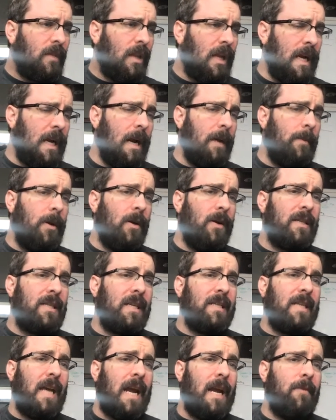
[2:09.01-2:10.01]
AWS
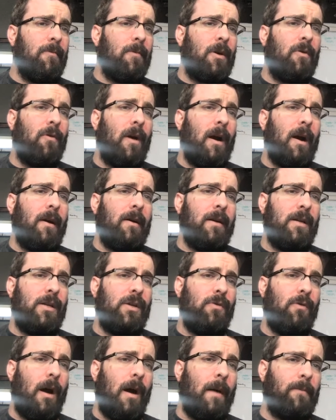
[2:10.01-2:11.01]
has 8 required and
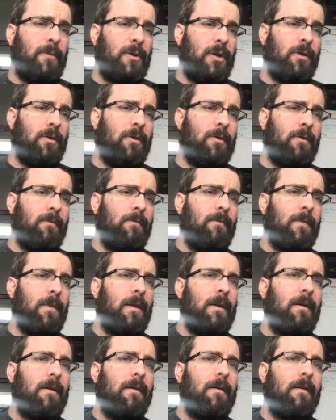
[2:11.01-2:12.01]
2 optional.
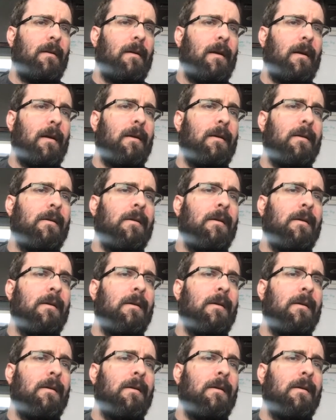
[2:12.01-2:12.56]
Okay.